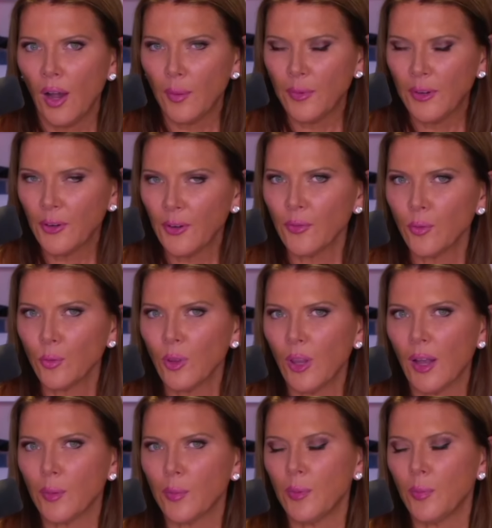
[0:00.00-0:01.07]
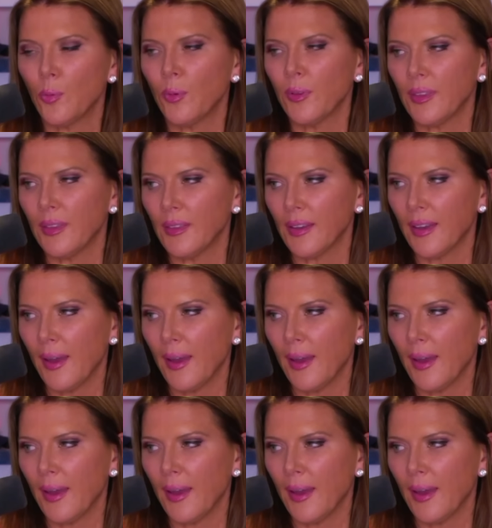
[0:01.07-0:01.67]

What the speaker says: I'm hearing from a lot of people within the